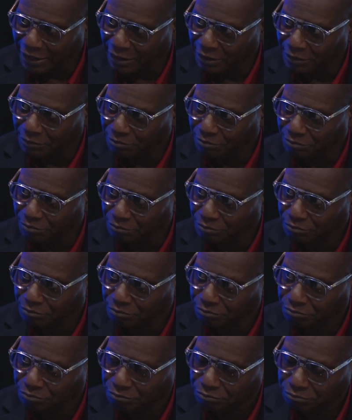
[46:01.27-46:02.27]
a
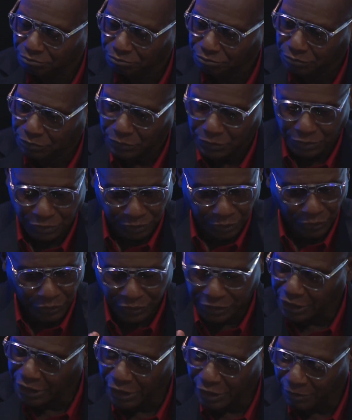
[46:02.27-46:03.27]

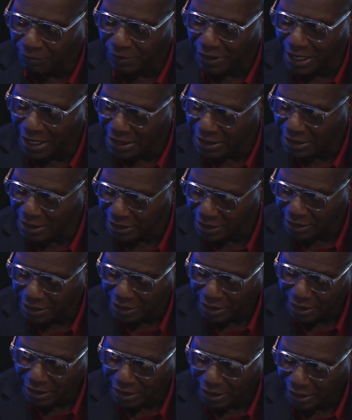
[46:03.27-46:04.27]
30-year plan.
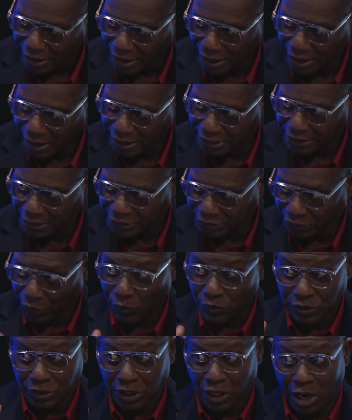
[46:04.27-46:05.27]
And it
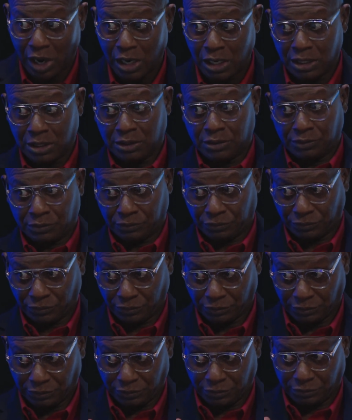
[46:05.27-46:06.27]
sounds long,
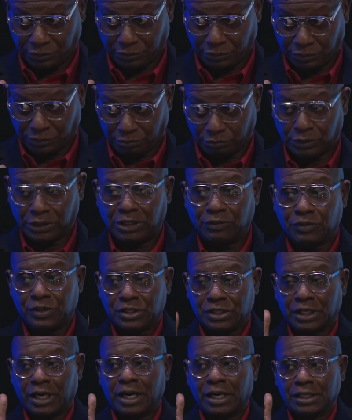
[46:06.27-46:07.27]
but if you
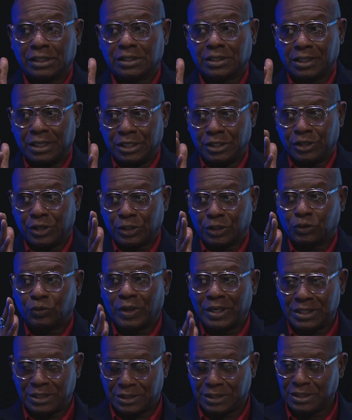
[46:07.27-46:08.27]
start in your
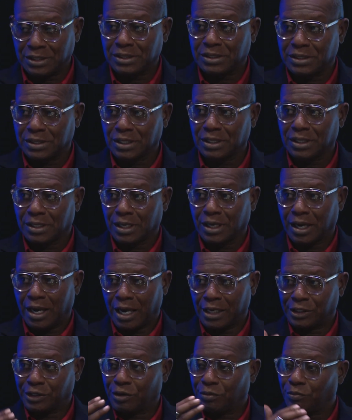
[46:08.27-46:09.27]
20s
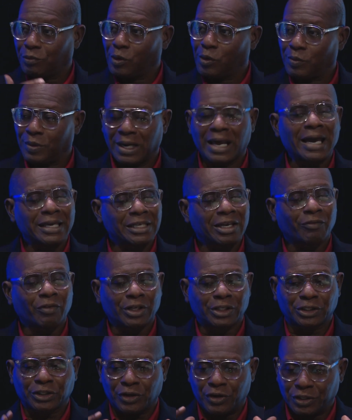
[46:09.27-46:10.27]
and you're mobilizing about
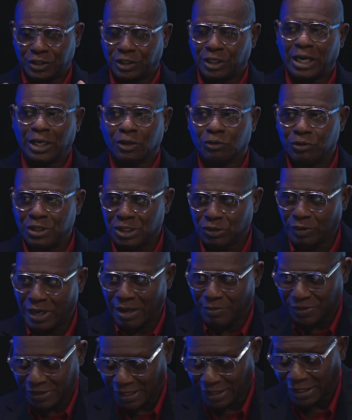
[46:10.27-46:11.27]
30, and the reason why
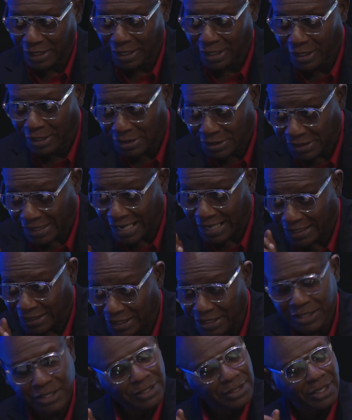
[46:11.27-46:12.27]
I'm saying
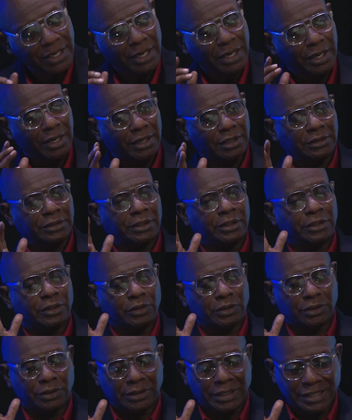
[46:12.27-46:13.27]
this,
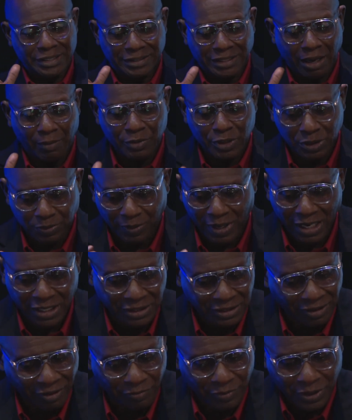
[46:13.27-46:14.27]
the established
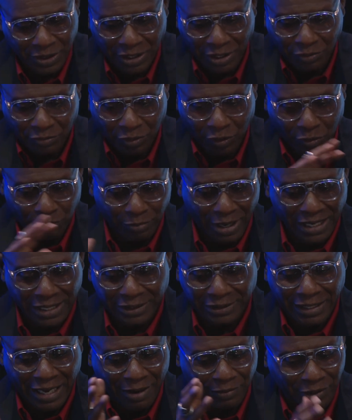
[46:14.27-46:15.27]
parties have been around. By the
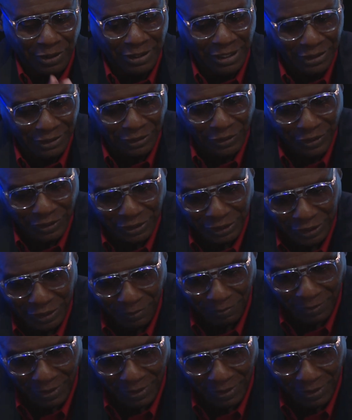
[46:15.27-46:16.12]
time you do that 30-year